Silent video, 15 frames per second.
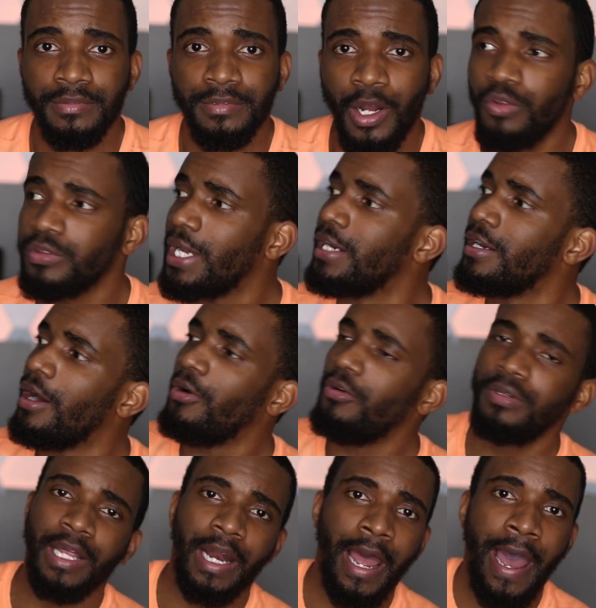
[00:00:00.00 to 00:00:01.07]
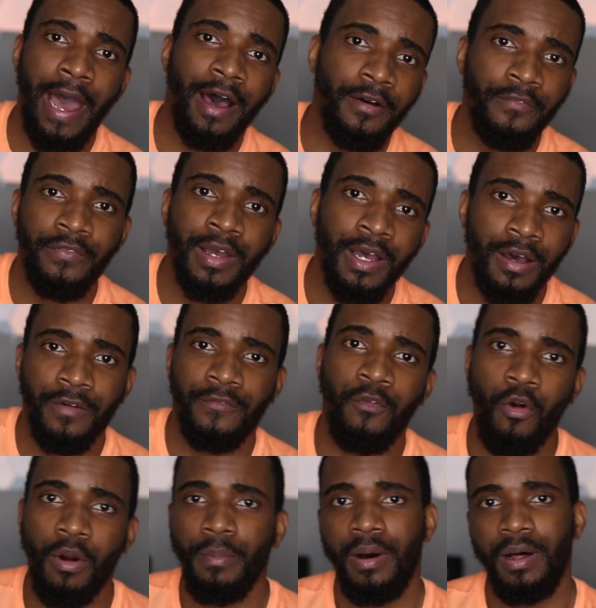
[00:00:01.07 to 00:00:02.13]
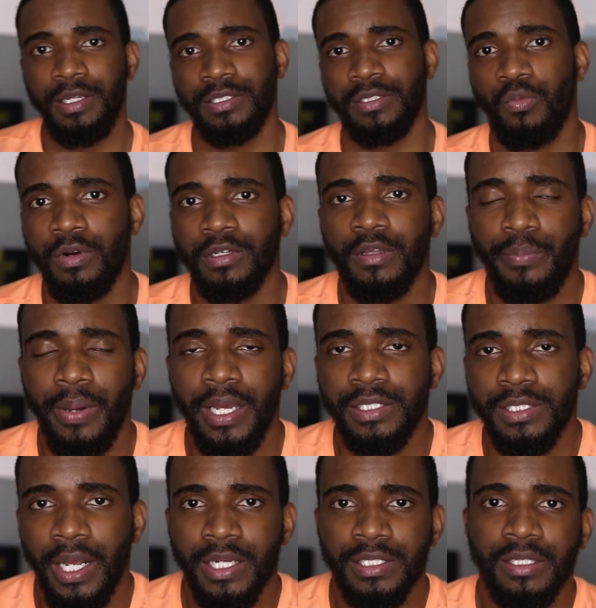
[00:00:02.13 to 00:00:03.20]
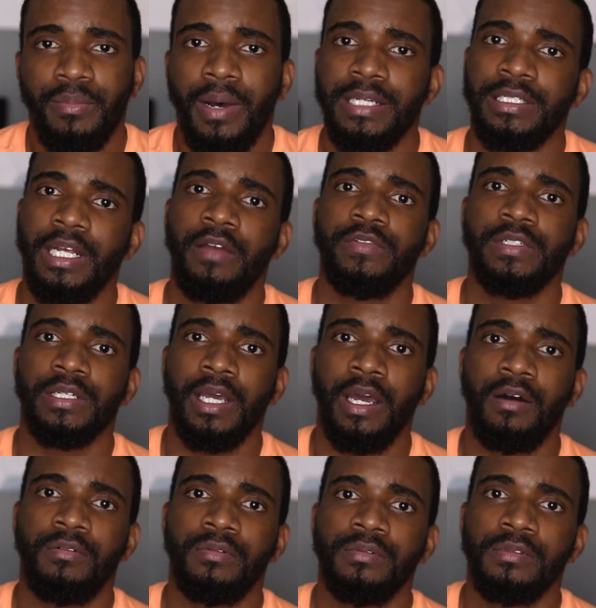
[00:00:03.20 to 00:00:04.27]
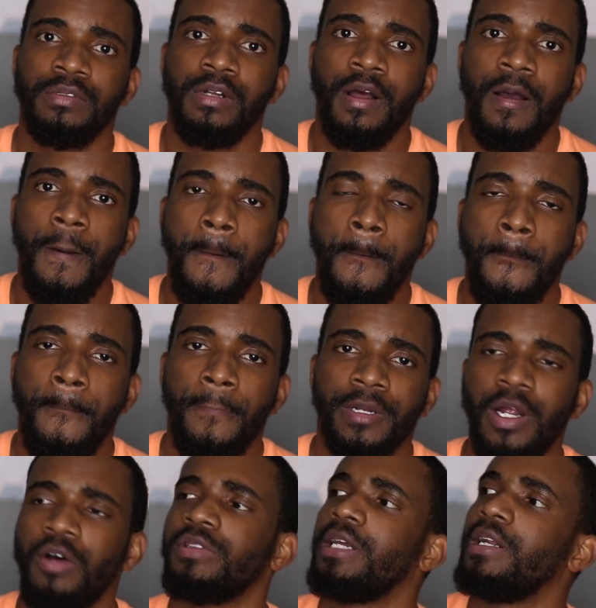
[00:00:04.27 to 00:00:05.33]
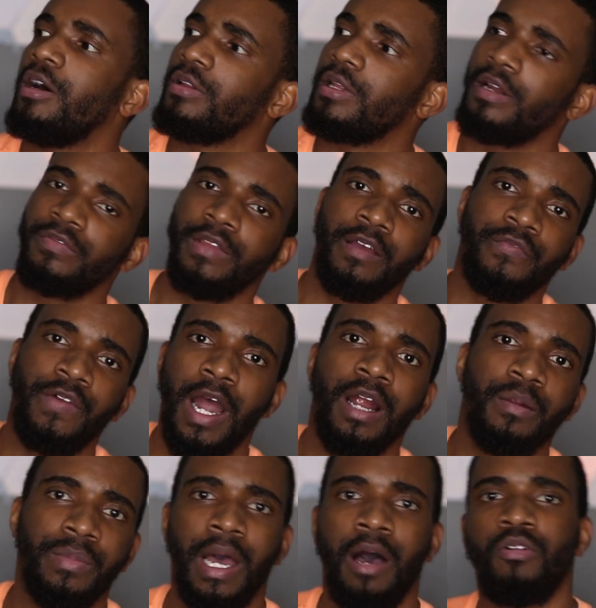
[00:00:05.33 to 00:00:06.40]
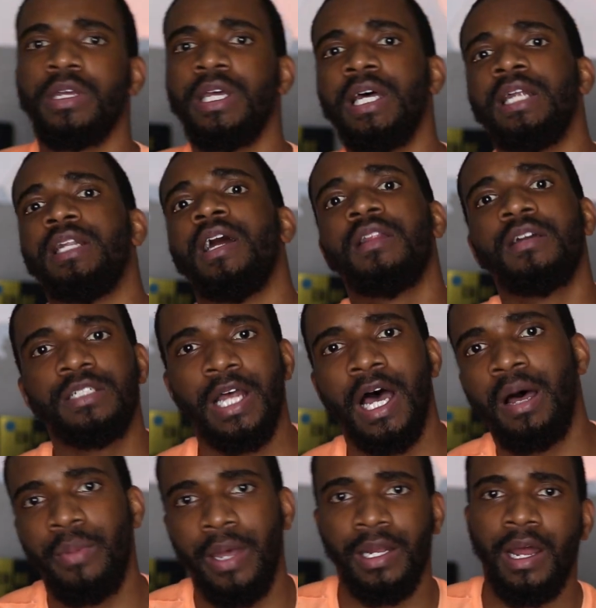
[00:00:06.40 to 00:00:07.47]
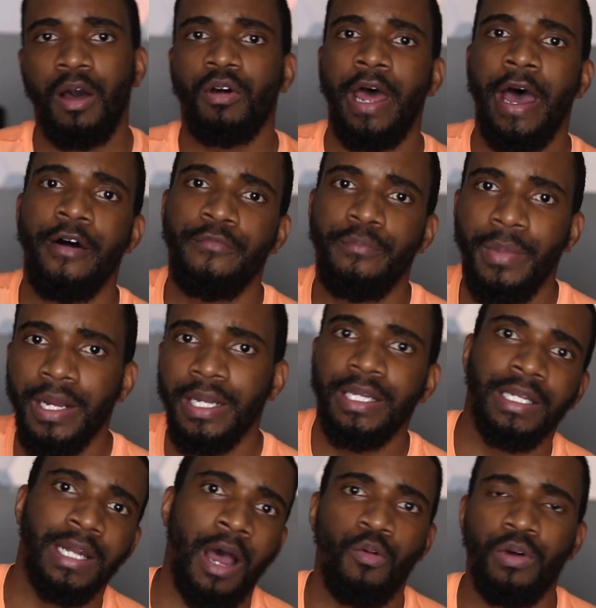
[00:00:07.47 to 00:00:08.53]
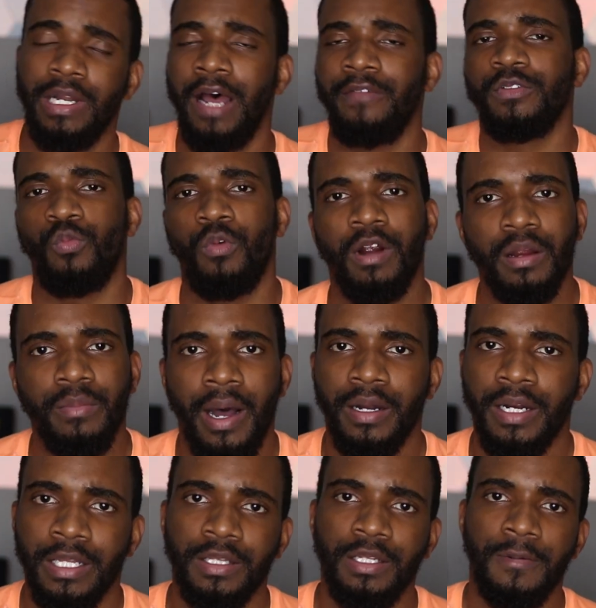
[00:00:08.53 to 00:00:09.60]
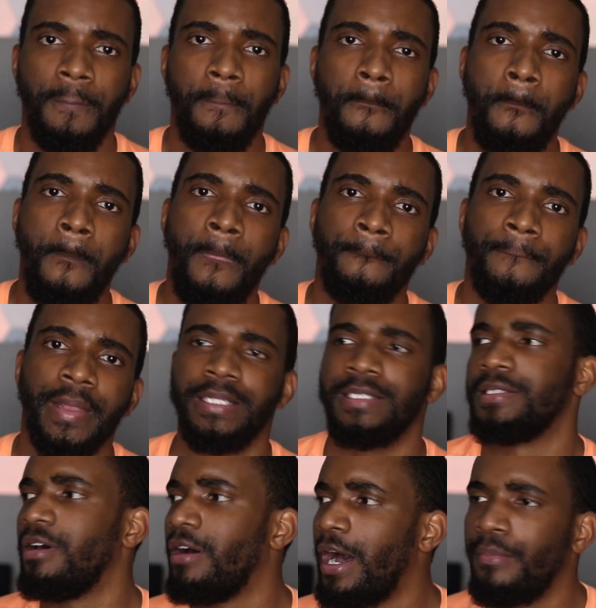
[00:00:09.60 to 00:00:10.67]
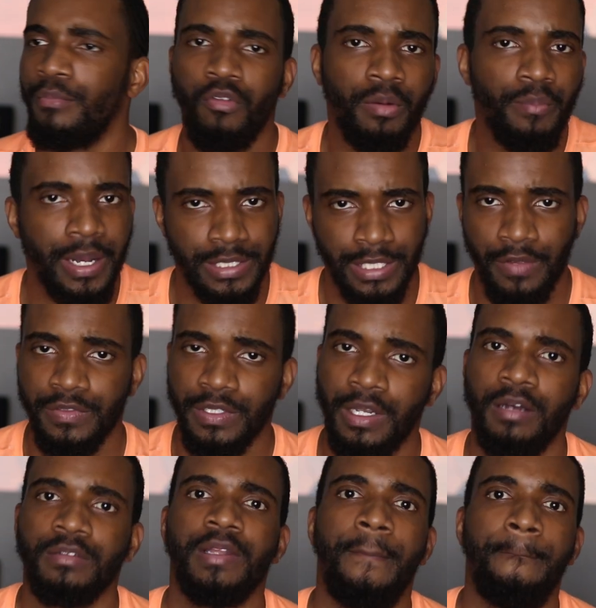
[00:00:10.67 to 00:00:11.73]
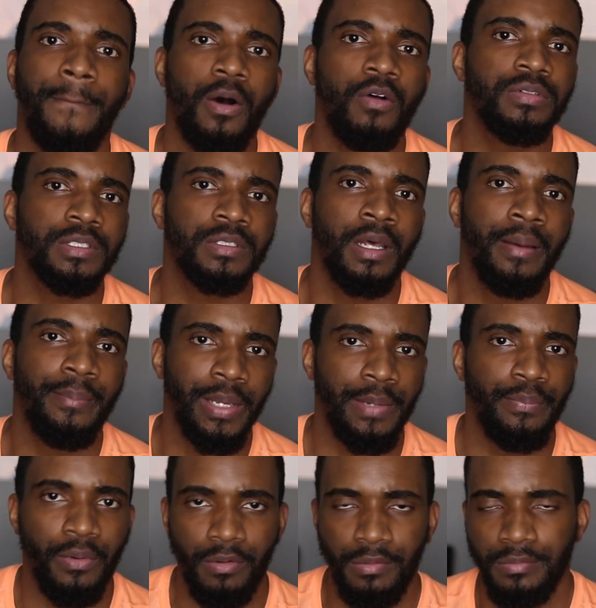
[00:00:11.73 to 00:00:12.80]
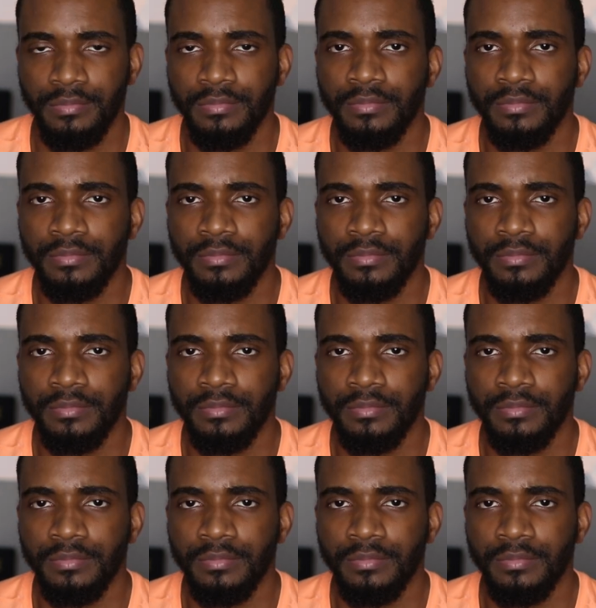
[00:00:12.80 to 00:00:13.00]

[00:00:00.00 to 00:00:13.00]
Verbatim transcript: Don't they know that I have four months worth of paychecks in my savings account? Don't they know that if they fired me, I would get another job and I would have money and I wouldn't have to worry about nothing and still have more in my savings account than most people?